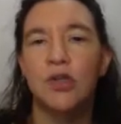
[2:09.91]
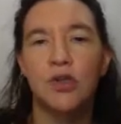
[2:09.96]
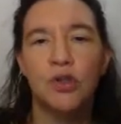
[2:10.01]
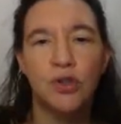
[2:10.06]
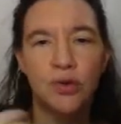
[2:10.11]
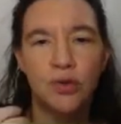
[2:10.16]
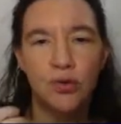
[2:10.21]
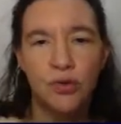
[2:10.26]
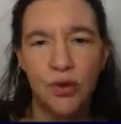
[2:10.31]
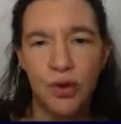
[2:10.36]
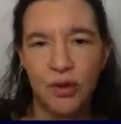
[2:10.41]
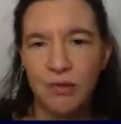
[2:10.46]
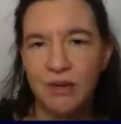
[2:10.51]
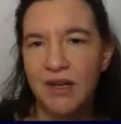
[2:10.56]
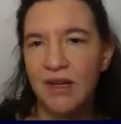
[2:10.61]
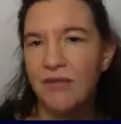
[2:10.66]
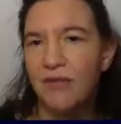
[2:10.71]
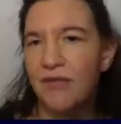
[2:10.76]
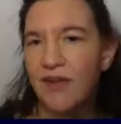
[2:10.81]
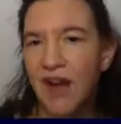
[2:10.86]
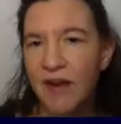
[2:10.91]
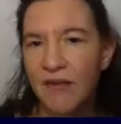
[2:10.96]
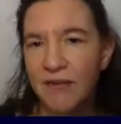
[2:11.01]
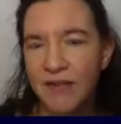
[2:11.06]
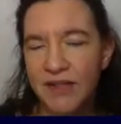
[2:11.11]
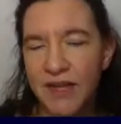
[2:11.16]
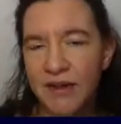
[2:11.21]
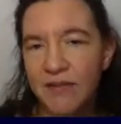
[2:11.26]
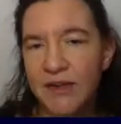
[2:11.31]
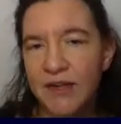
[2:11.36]
2, 3, 5,
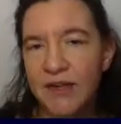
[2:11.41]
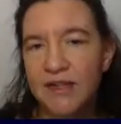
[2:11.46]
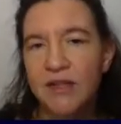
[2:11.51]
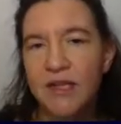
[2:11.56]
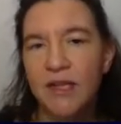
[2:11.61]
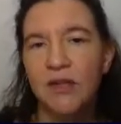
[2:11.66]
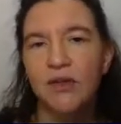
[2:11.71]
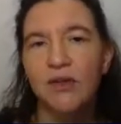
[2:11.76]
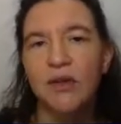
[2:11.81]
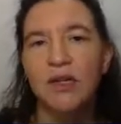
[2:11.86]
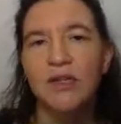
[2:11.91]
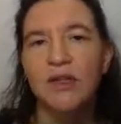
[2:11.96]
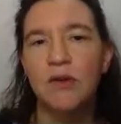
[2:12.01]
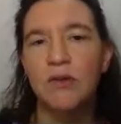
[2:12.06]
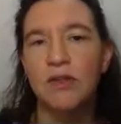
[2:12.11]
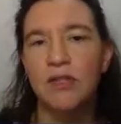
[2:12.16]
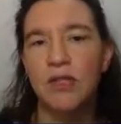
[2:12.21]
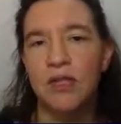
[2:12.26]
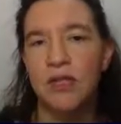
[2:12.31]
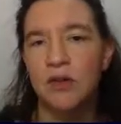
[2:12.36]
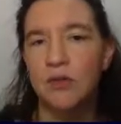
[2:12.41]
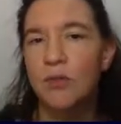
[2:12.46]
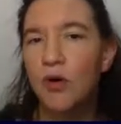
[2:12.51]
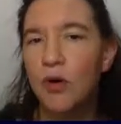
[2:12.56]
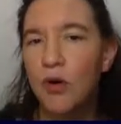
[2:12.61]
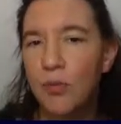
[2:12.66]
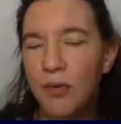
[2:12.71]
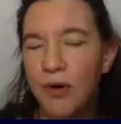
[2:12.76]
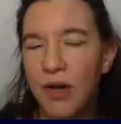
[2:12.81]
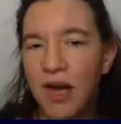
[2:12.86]
7, etc. Those are
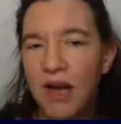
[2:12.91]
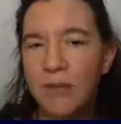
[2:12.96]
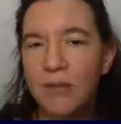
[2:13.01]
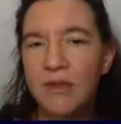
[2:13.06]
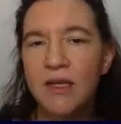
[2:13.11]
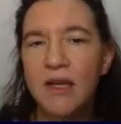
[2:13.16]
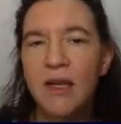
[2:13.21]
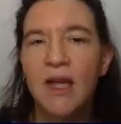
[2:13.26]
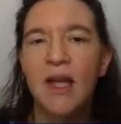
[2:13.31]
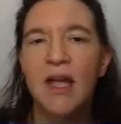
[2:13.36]
small primes.